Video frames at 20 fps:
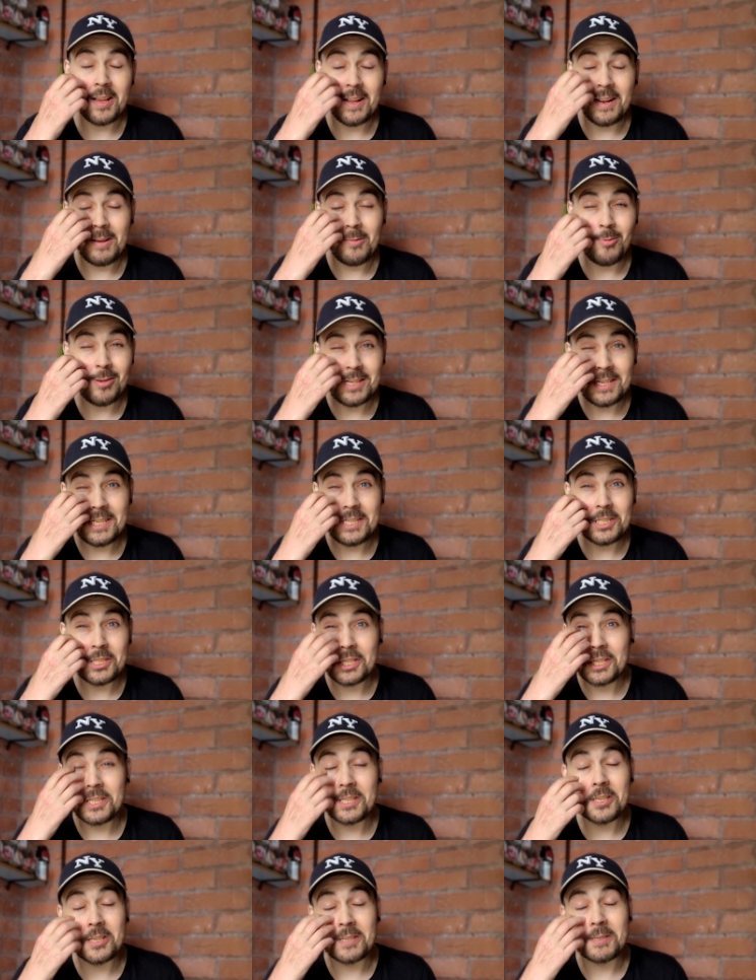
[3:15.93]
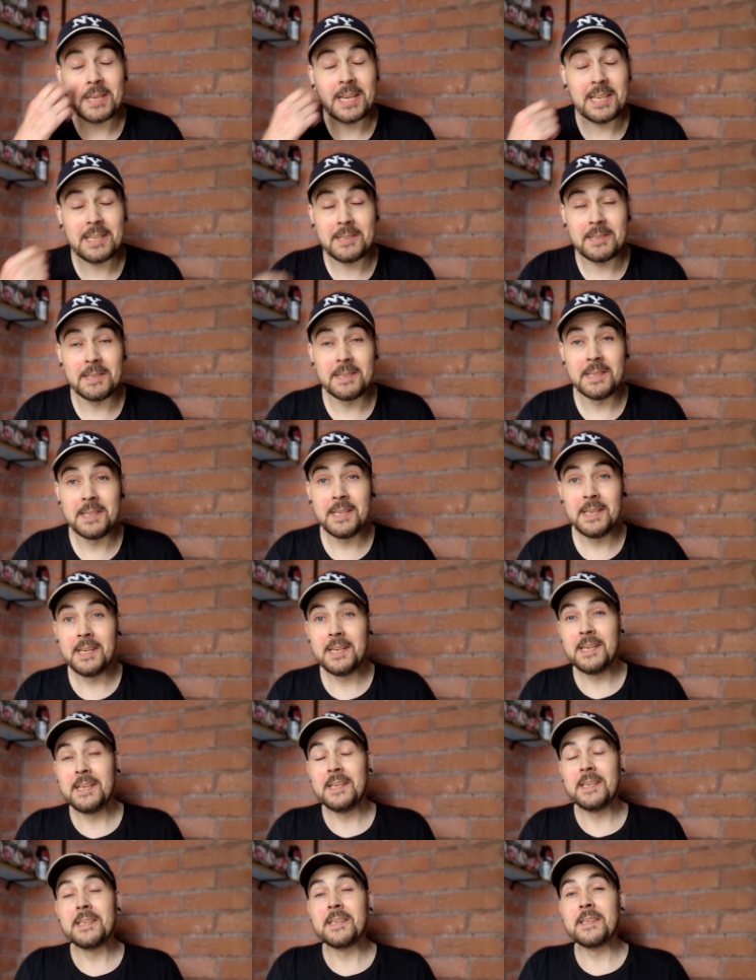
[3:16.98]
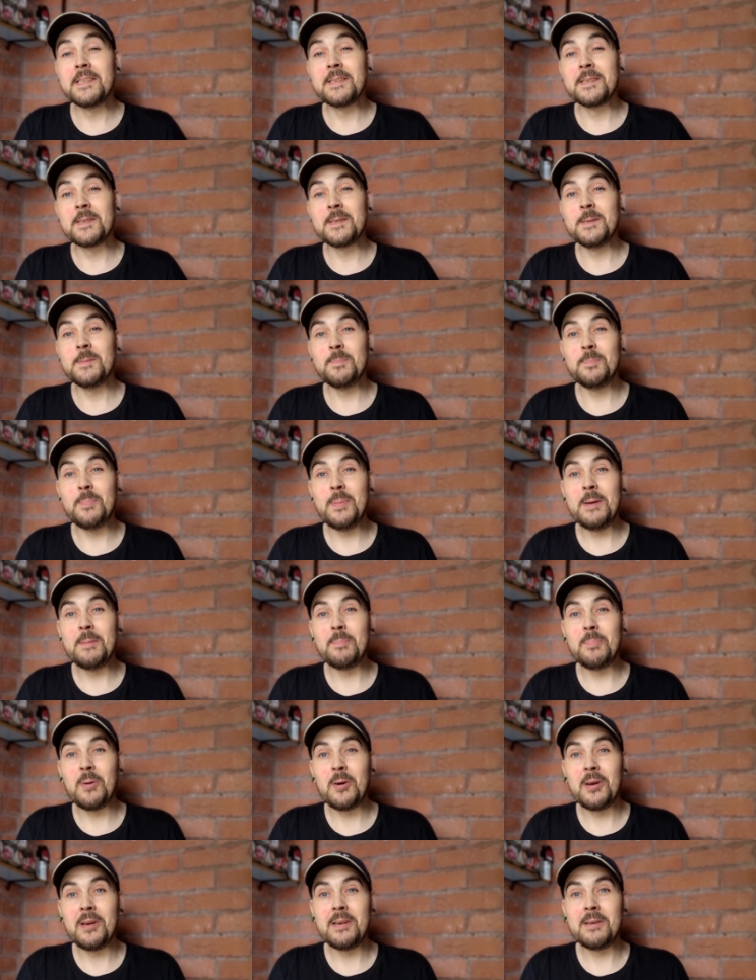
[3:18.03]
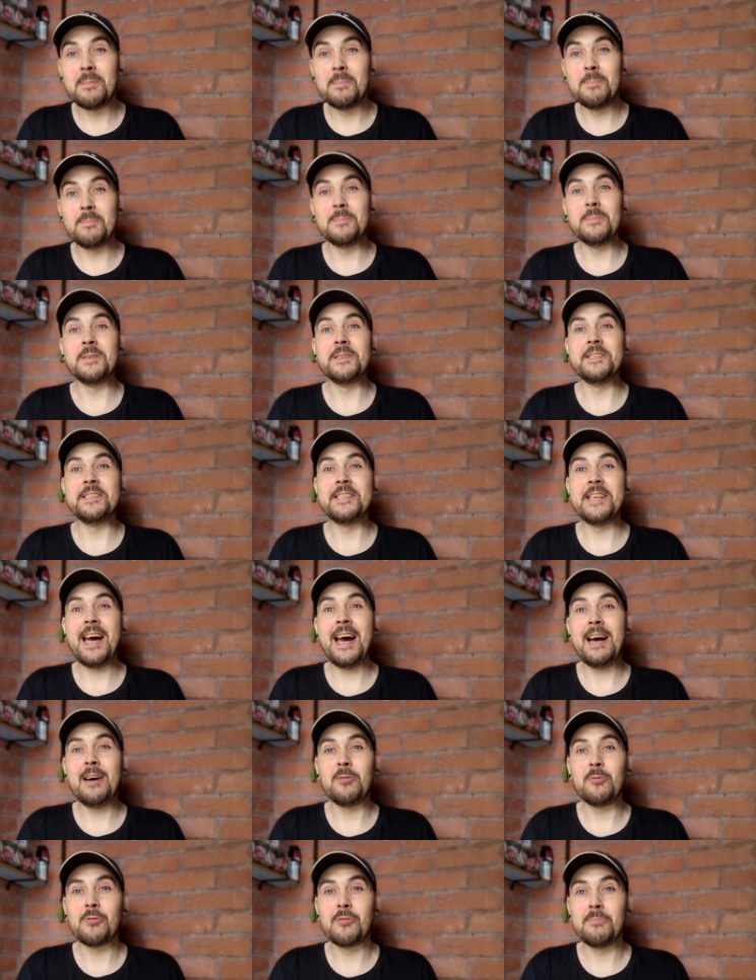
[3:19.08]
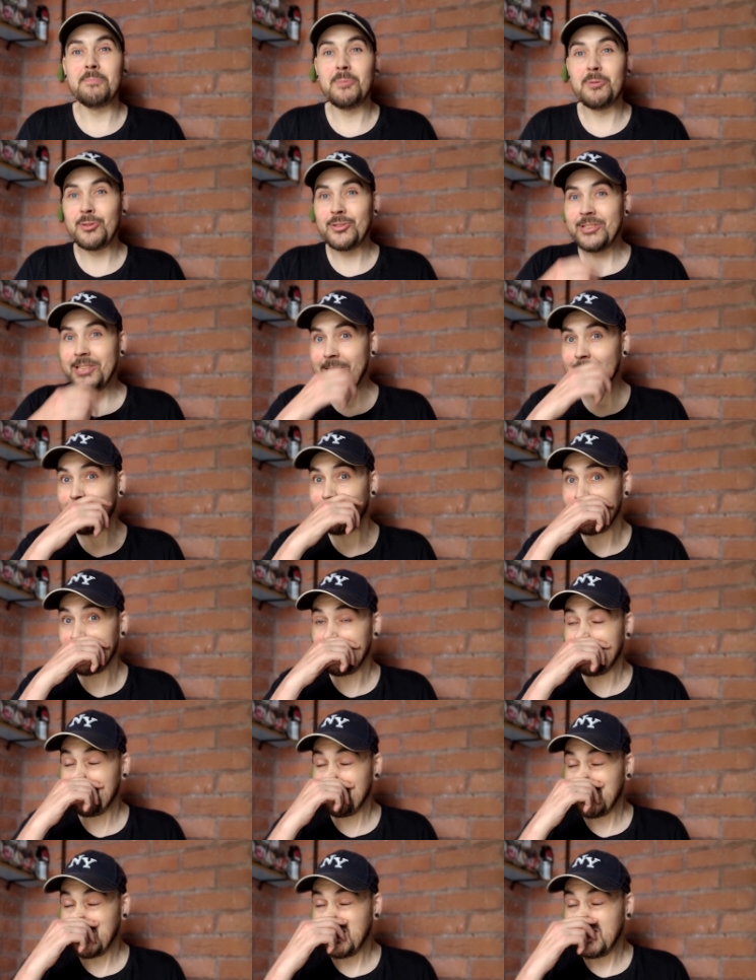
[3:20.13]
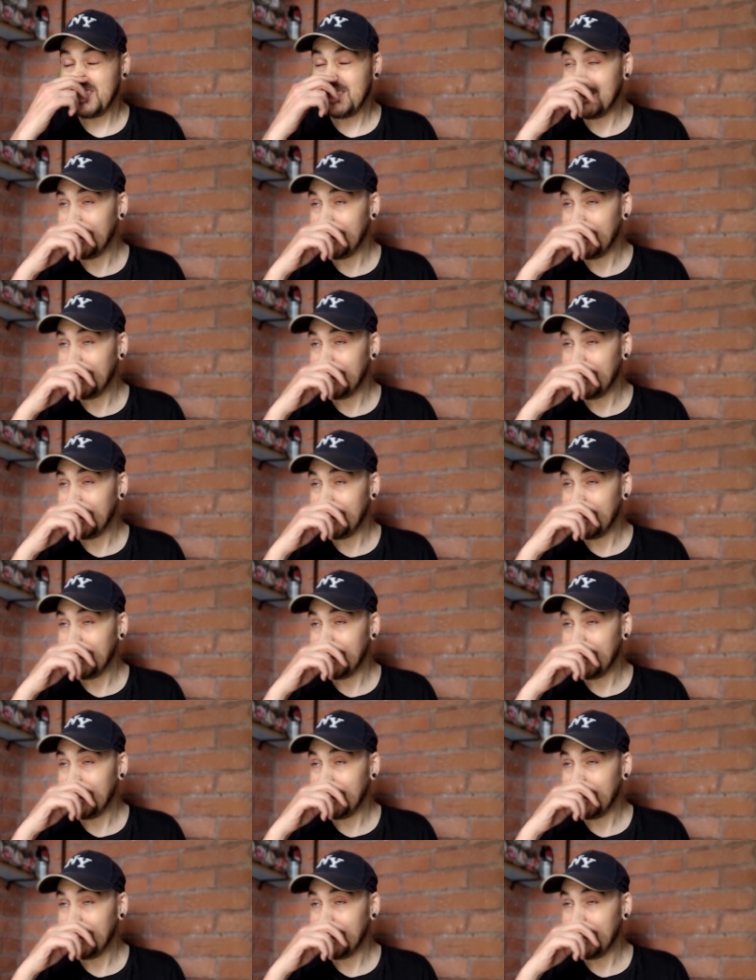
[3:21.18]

and it was itching like hell. Bit by um, a gnat or a mozzie or something.